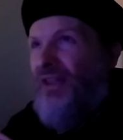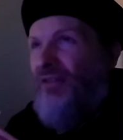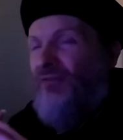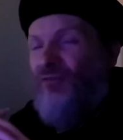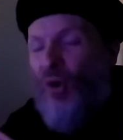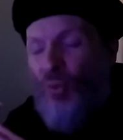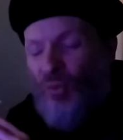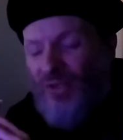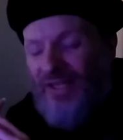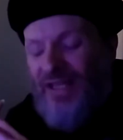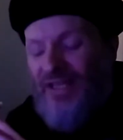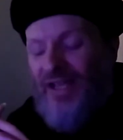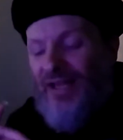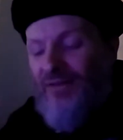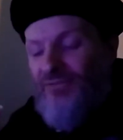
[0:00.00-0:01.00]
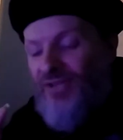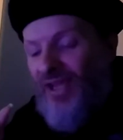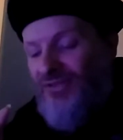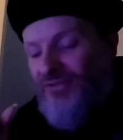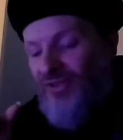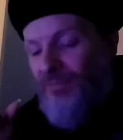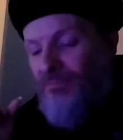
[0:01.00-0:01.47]
vocally kind of
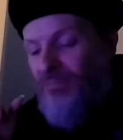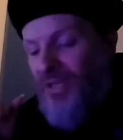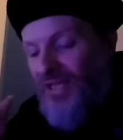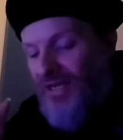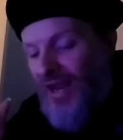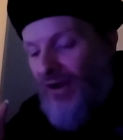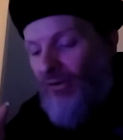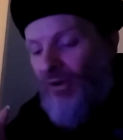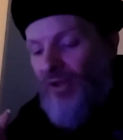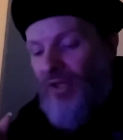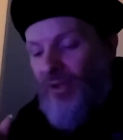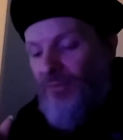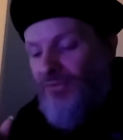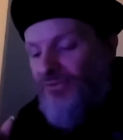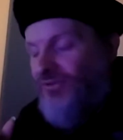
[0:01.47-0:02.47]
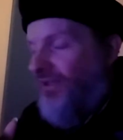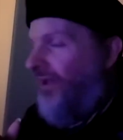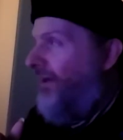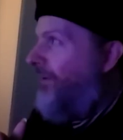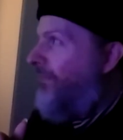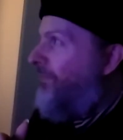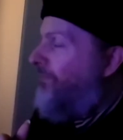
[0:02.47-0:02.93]
tied to the beat era, I would say.